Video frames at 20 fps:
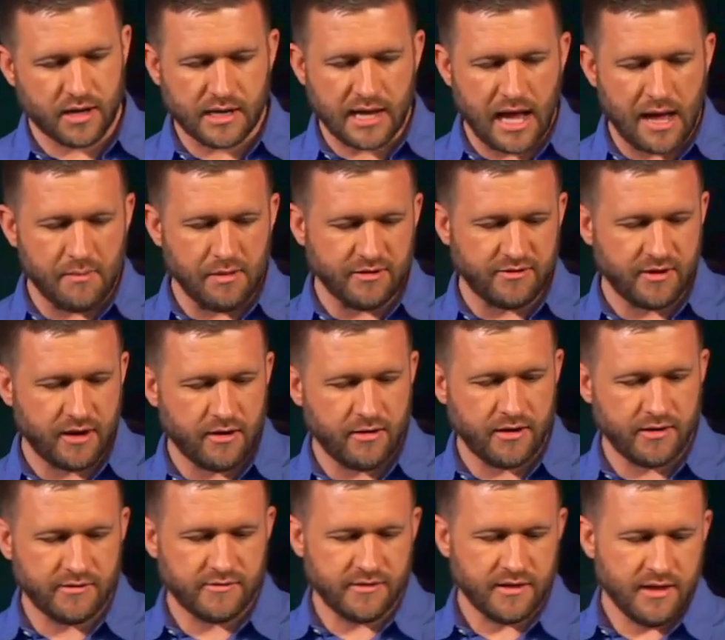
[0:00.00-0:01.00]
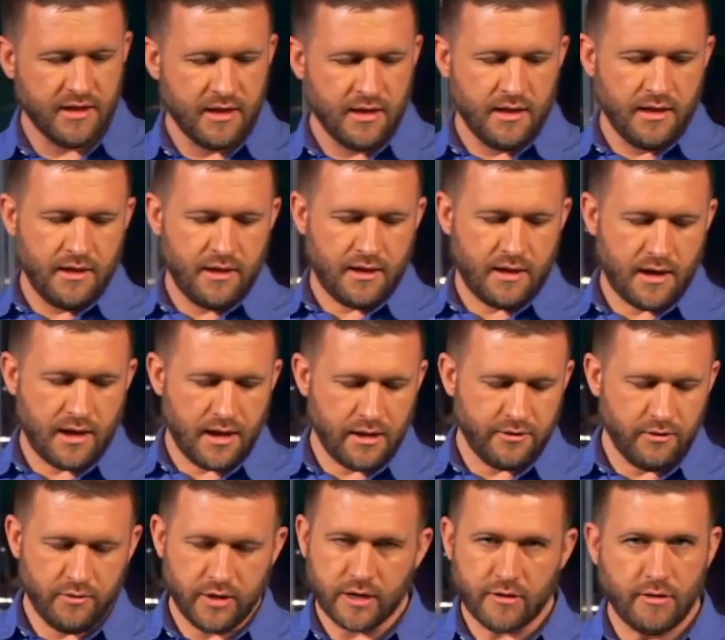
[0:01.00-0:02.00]
commentaries. Uh, I
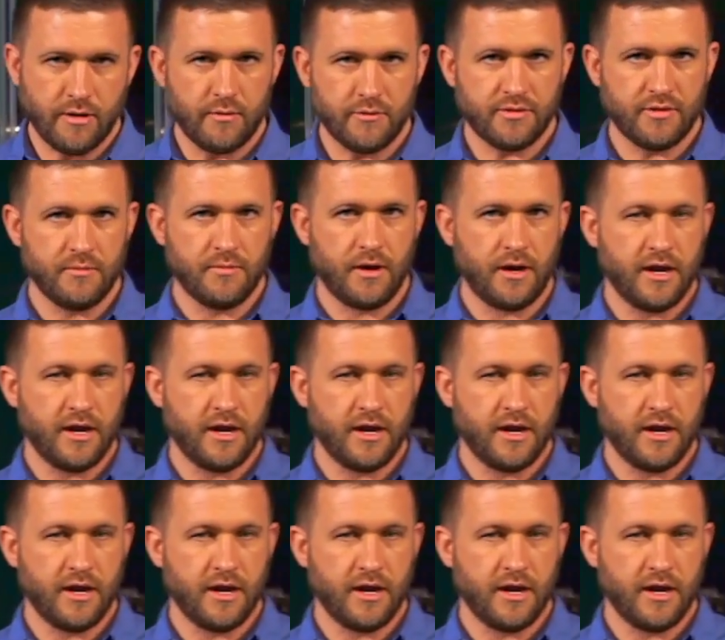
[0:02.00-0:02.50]
don't agree with him on